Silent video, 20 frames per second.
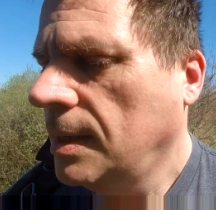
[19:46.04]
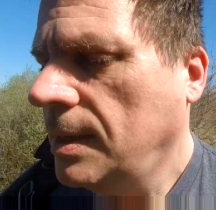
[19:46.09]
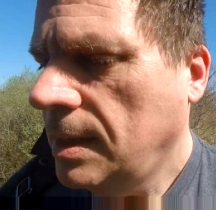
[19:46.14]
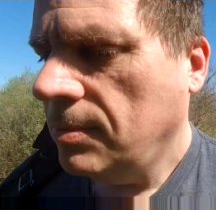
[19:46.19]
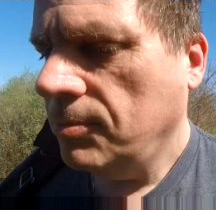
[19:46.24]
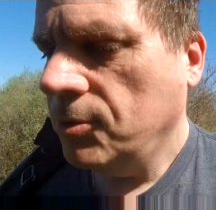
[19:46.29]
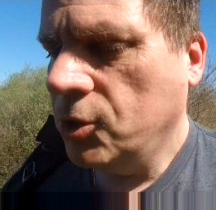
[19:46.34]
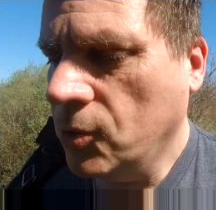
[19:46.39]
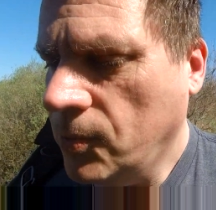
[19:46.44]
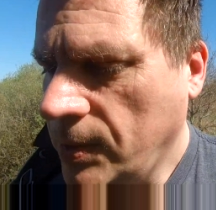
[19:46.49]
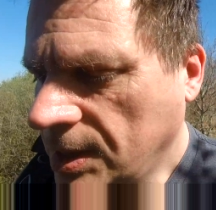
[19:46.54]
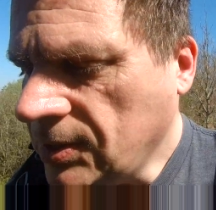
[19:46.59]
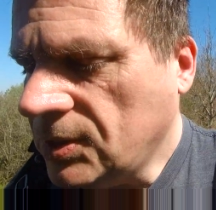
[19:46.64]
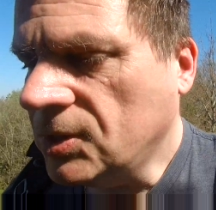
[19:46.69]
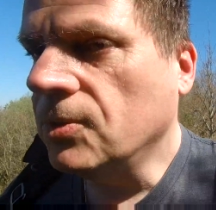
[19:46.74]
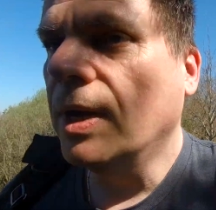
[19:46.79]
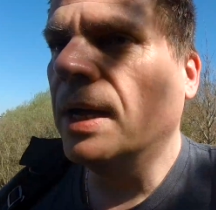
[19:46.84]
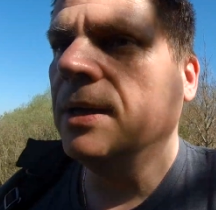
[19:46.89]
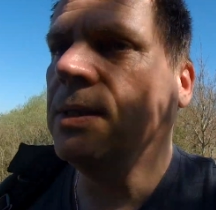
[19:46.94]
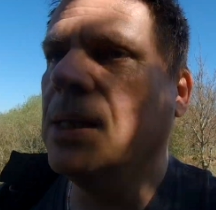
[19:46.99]
I'm sure we can
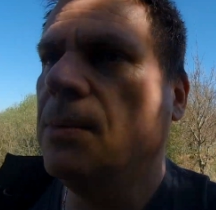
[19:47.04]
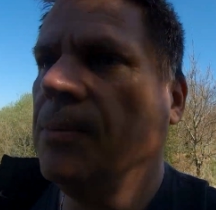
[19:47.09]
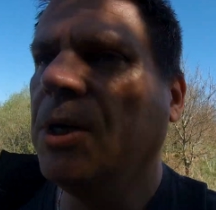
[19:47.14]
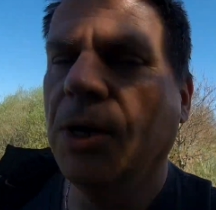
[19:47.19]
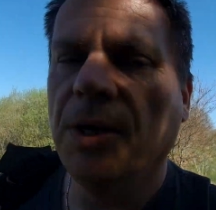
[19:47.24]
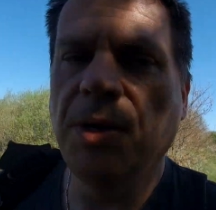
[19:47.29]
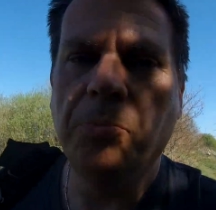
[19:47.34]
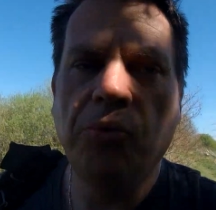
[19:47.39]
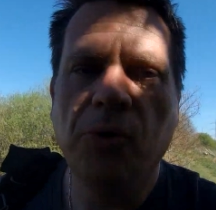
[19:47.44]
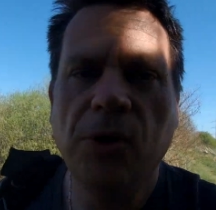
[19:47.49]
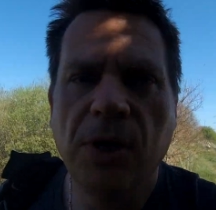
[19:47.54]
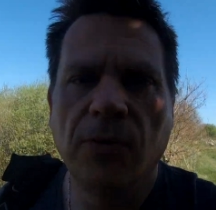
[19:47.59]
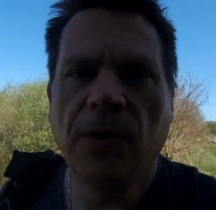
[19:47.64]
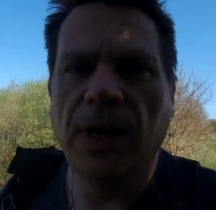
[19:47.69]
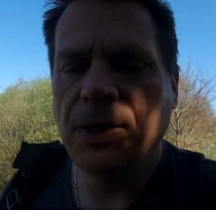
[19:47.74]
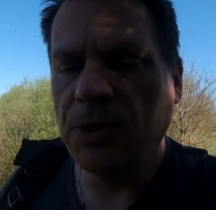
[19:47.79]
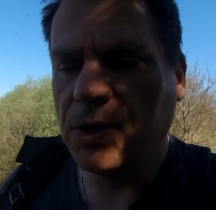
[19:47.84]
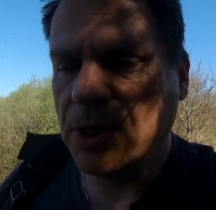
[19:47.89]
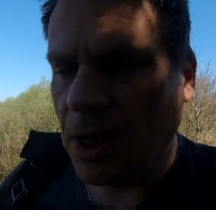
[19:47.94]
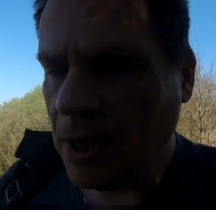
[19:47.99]
sort out some kind of
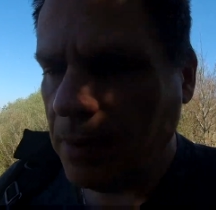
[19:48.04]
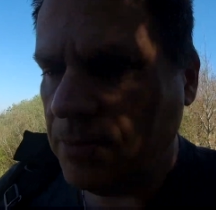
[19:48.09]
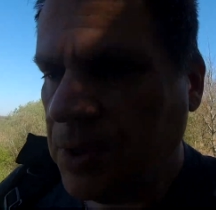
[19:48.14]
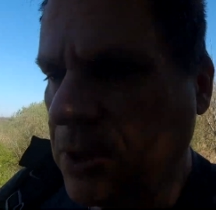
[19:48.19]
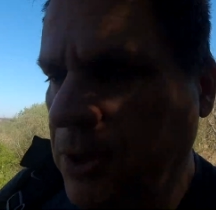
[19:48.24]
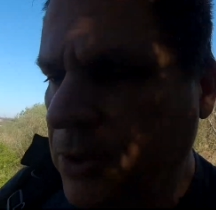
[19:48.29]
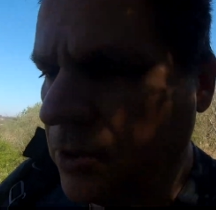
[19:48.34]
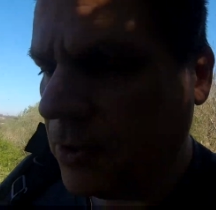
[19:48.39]
pre-arranged time to do an